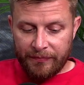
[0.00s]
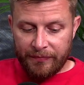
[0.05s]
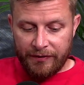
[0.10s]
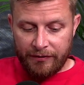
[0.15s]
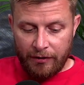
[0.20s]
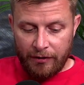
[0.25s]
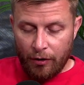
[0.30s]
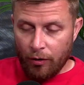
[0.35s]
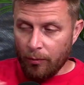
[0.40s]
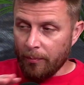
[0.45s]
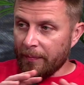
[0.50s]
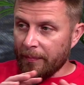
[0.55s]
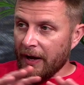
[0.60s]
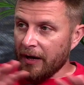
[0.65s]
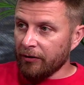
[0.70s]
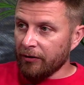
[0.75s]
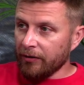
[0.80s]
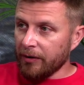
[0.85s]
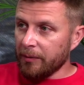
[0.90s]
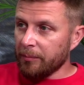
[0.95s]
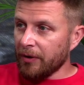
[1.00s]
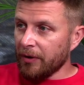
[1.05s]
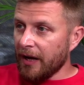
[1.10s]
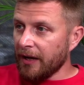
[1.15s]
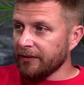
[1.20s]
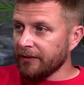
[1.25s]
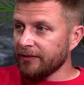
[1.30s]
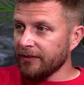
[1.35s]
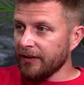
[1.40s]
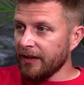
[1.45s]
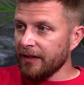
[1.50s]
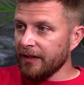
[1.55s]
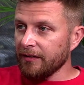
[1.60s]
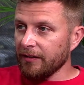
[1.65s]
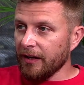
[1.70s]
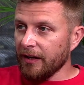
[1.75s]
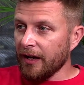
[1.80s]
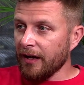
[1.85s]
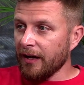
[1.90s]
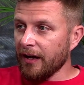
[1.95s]
zero pedigree blank slate,
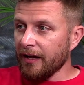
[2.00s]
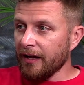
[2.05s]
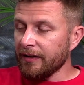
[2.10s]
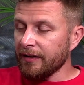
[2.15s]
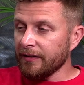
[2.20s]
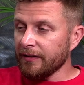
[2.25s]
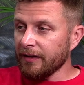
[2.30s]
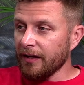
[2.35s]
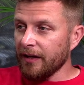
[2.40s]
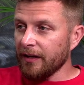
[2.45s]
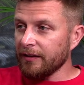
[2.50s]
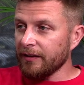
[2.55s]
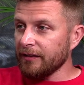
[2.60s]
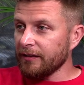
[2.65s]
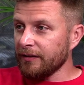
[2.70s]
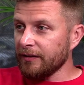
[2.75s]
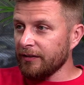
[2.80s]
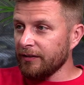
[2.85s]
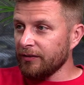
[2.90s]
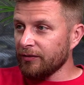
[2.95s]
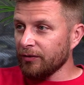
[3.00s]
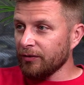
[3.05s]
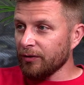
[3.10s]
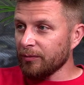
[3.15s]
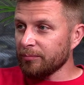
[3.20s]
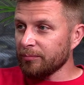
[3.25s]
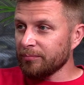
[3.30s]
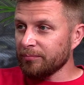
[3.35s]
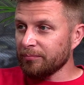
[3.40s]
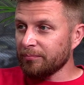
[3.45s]
like I, I think that he's looked